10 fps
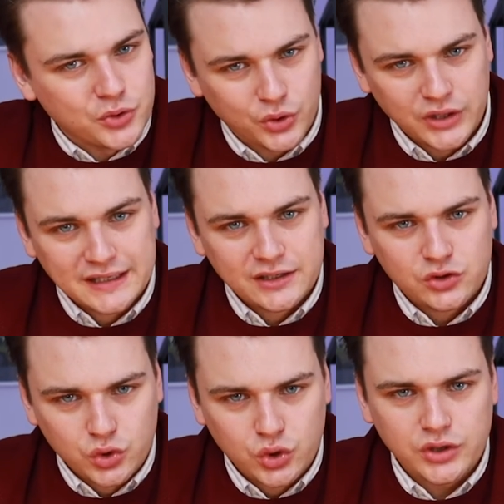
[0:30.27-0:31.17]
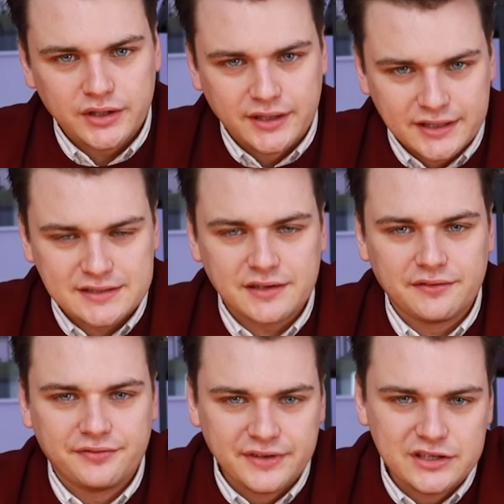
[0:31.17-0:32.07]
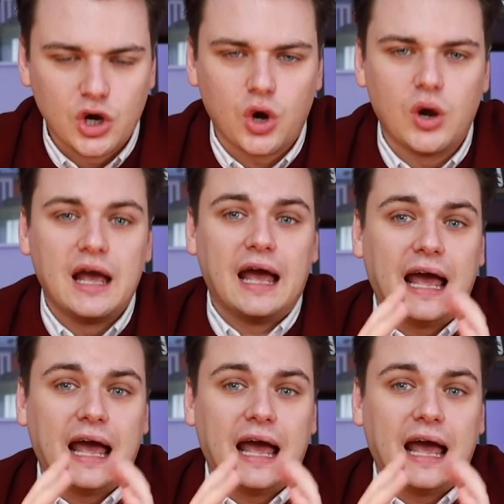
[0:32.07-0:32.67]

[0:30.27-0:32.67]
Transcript: you to this video.